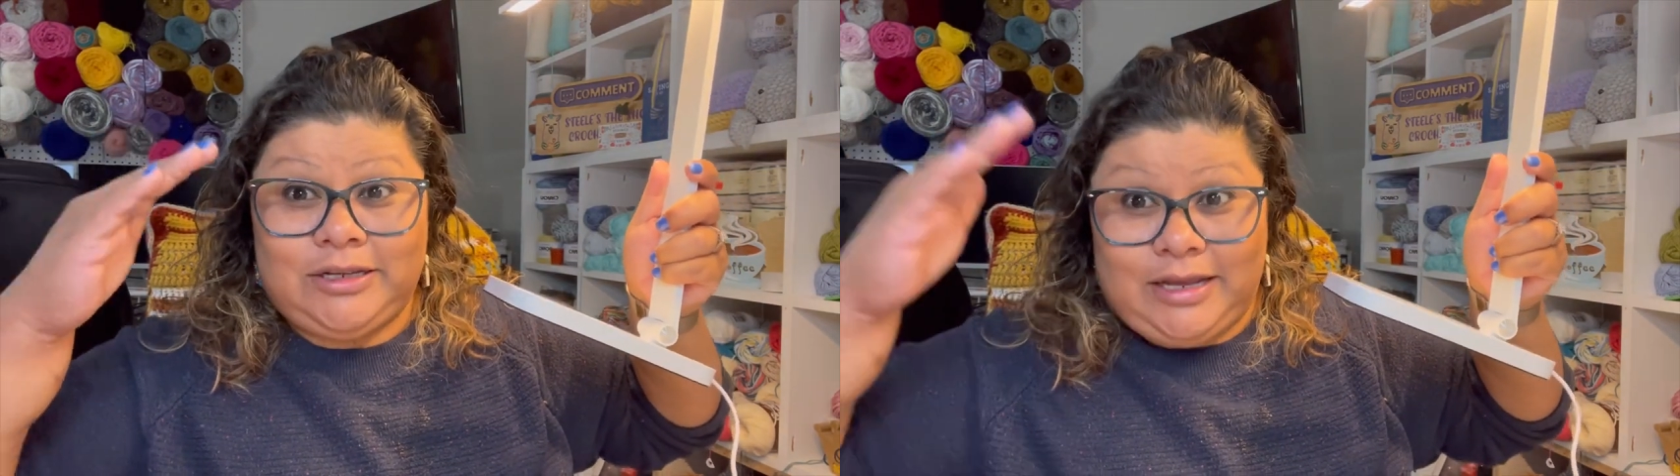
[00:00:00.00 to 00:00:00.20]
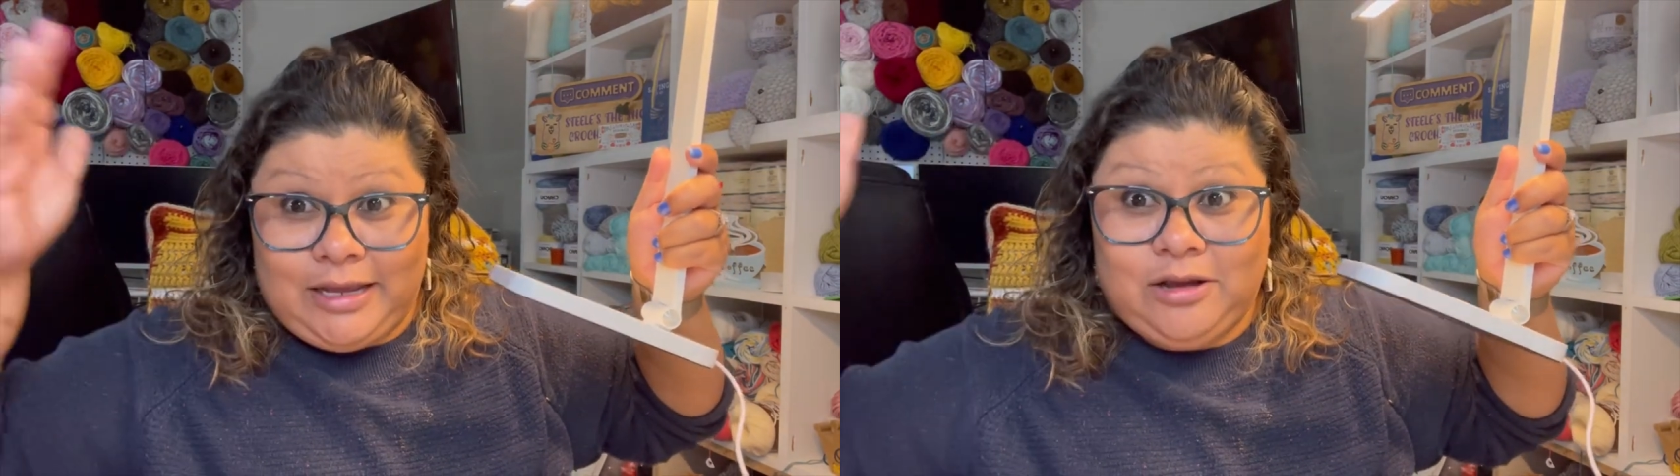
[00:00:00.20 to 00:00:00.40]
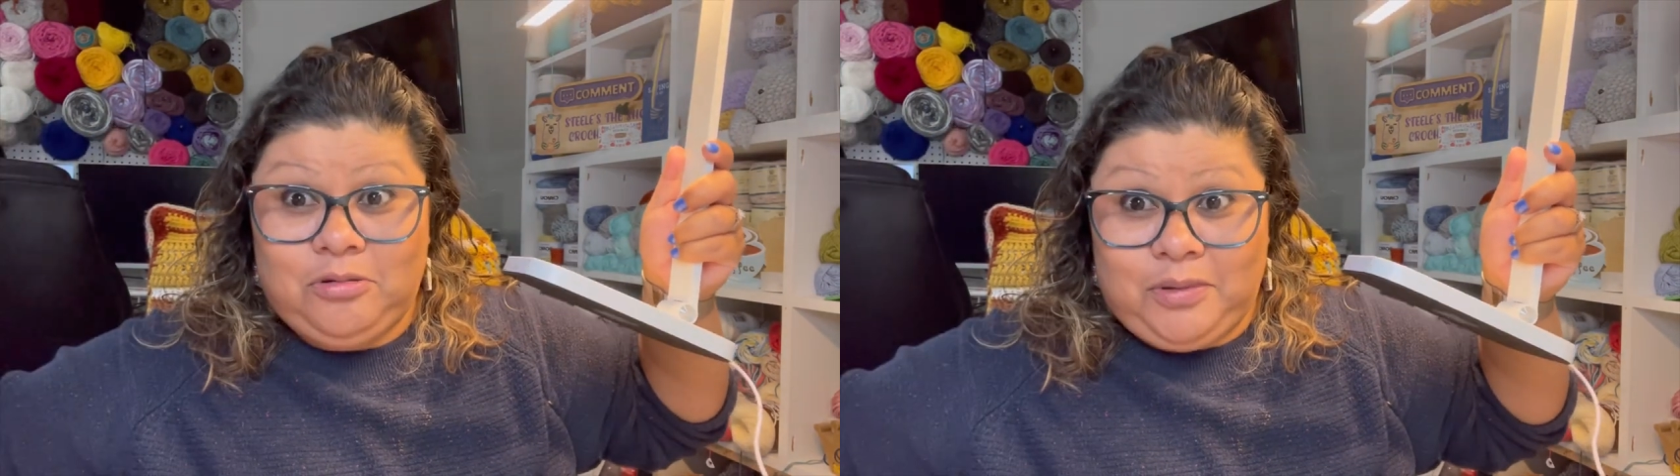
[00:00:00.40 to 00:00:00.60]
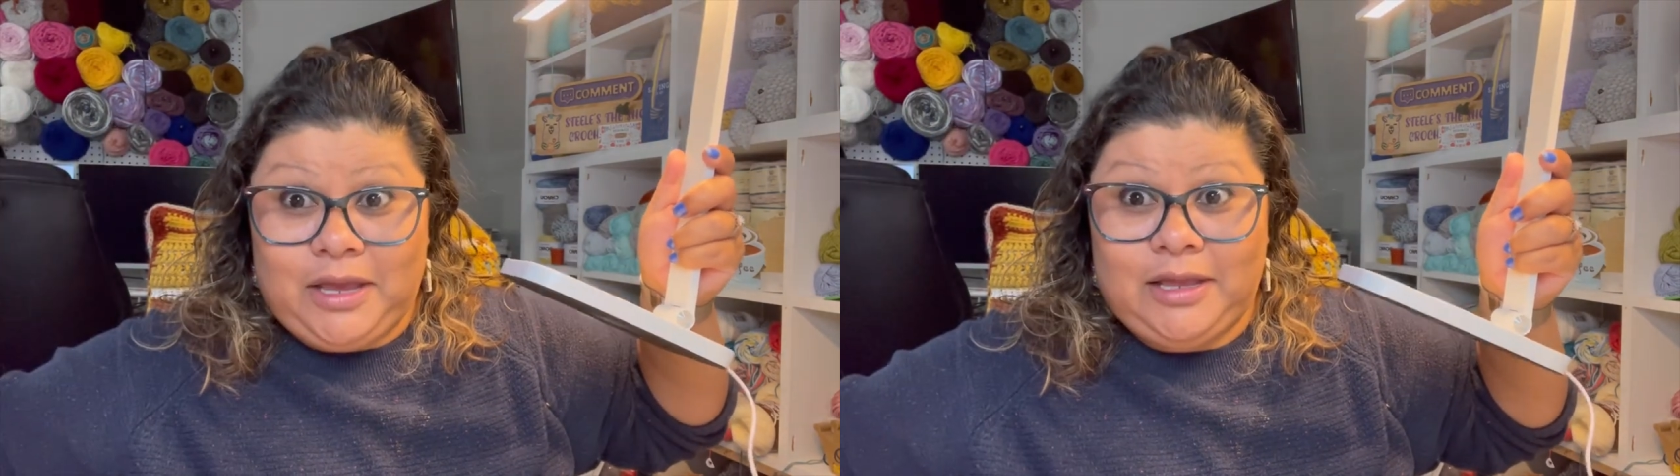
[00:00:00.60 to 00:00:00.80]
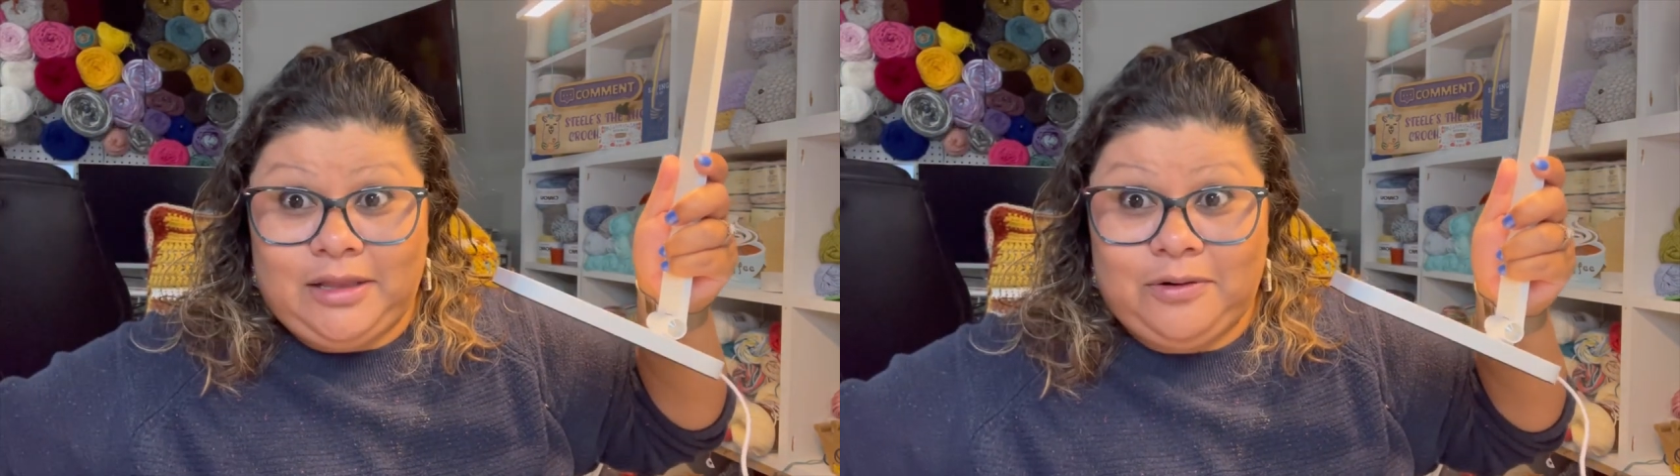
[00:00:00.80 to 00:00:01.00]
it will
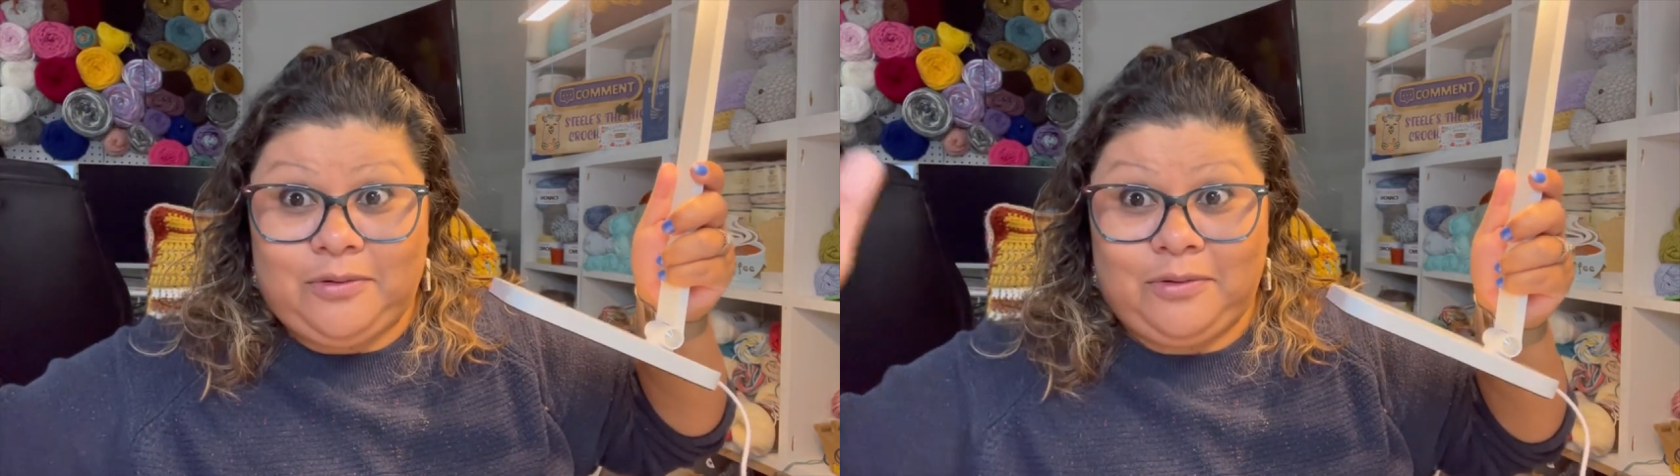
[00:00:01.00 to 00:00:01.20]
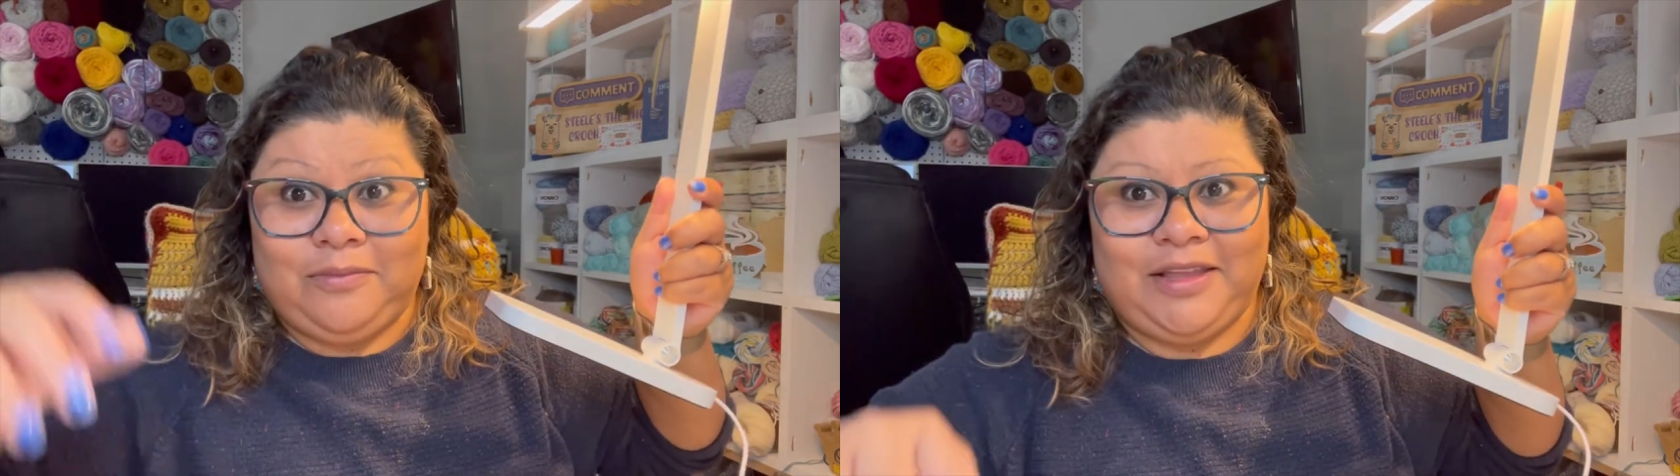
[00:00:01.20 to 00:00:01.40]
be in the room,